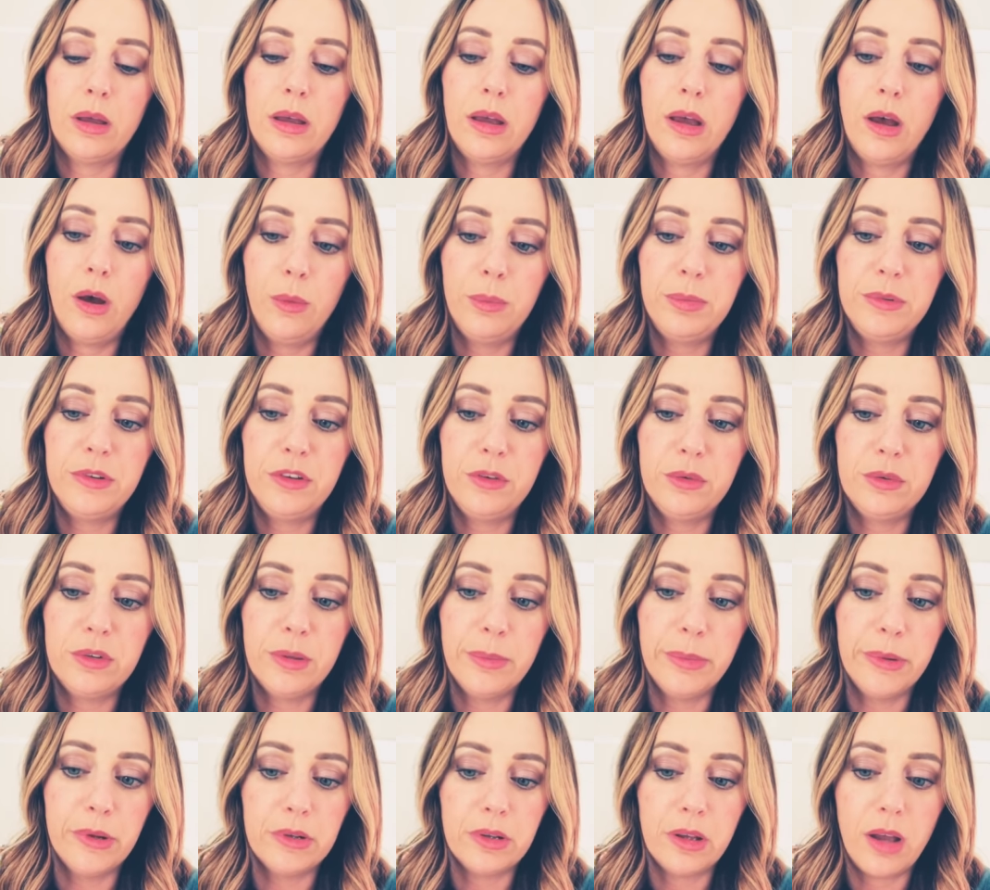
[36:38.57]
helped you to
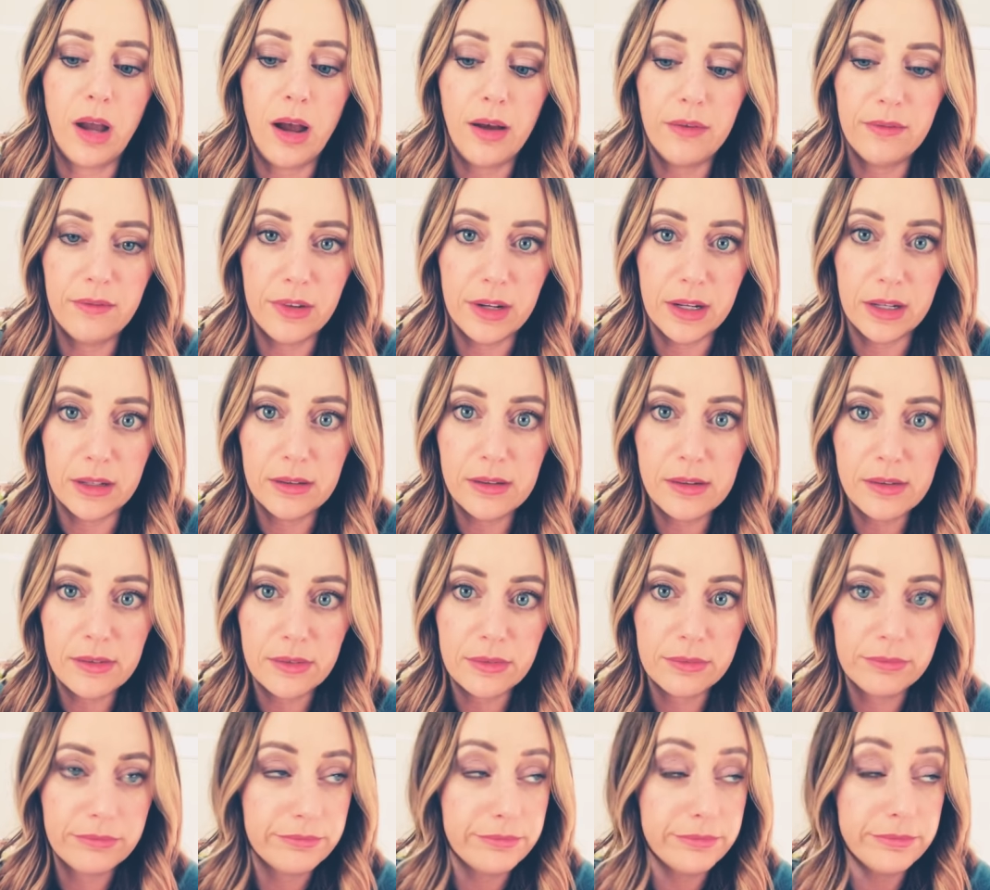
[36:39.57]
build confidence,
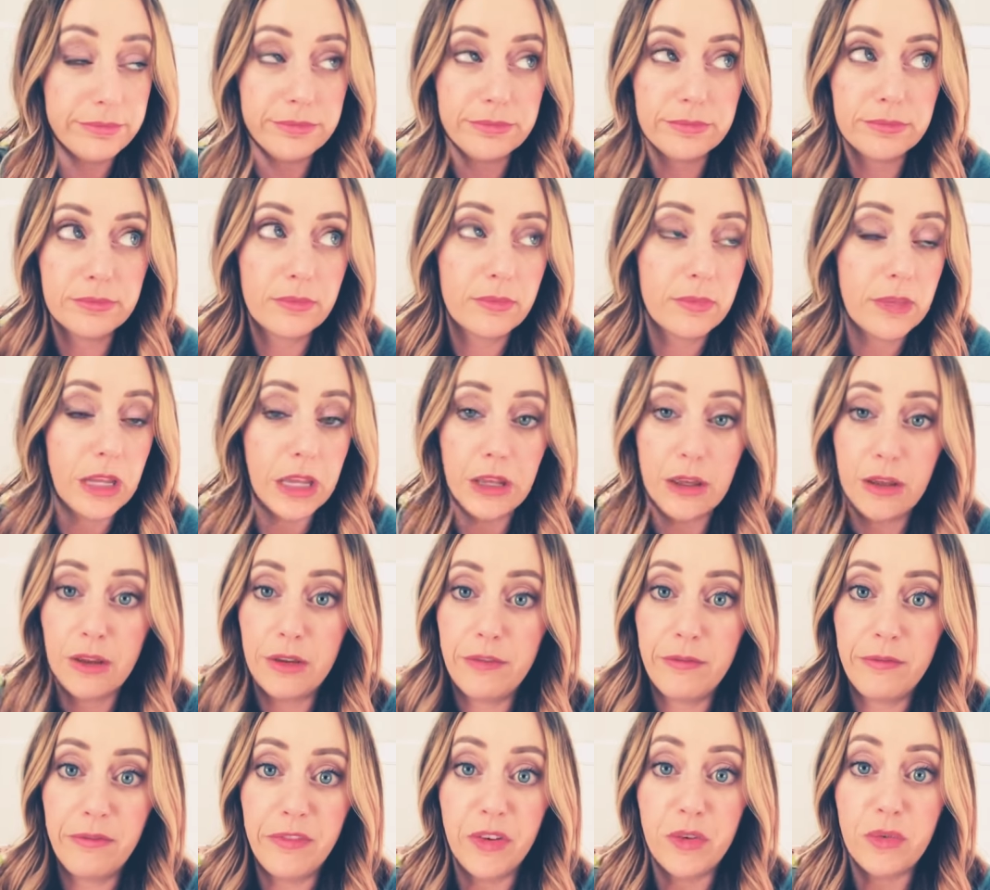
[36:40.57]

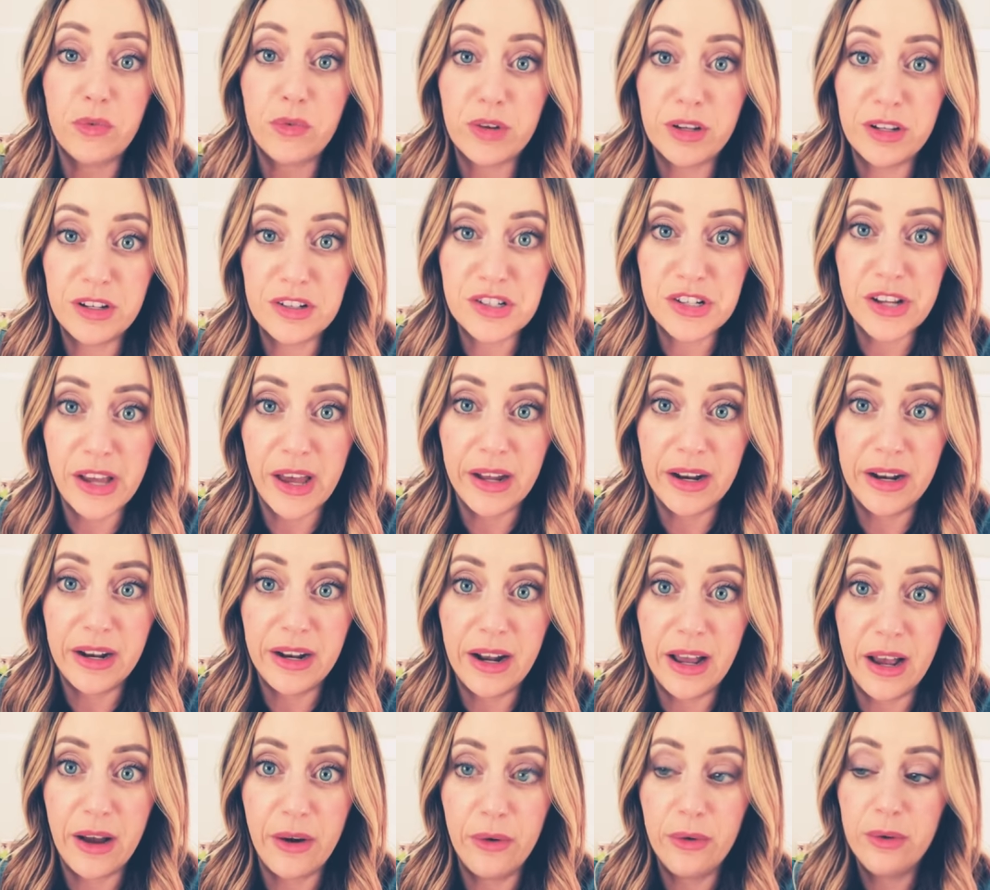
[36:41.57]
feel free to shout it
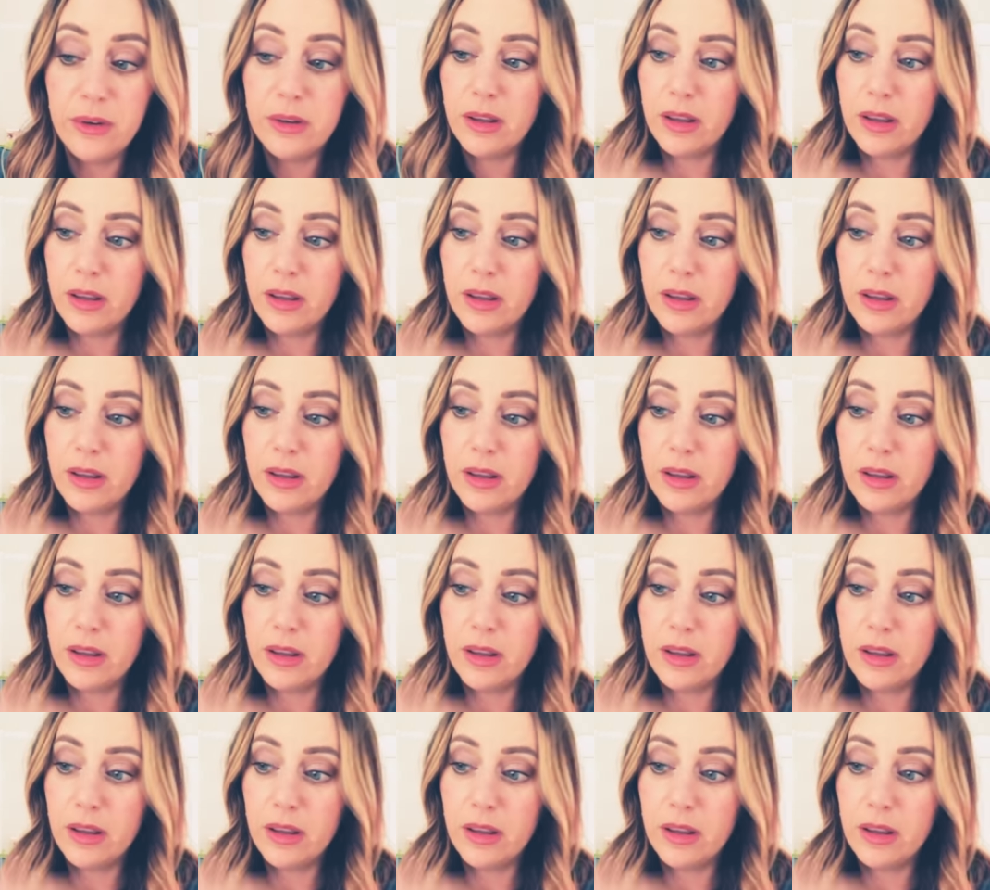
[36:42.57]
out.